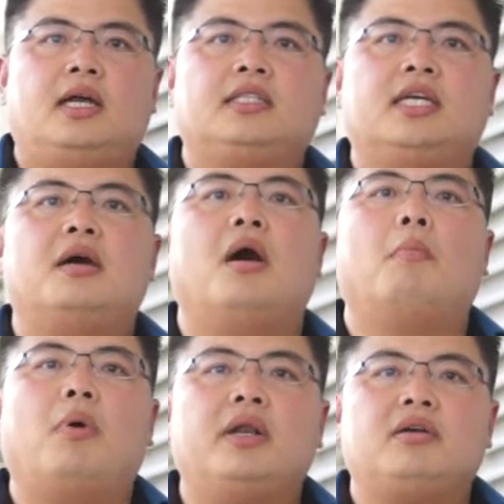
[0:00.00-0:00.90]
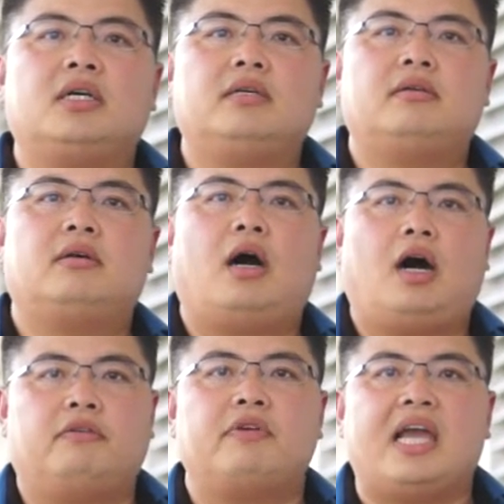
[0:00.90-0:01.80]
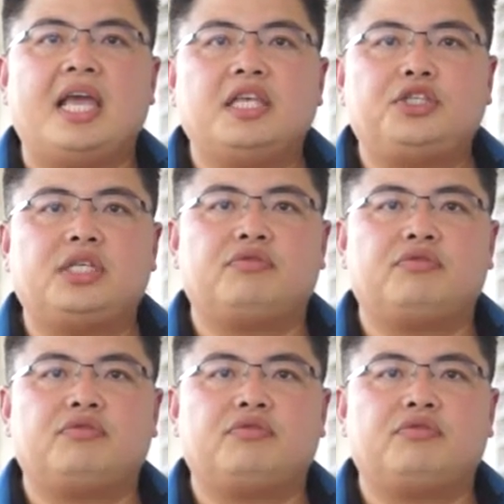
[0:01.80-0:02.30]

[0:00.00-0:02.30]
the molecule of energy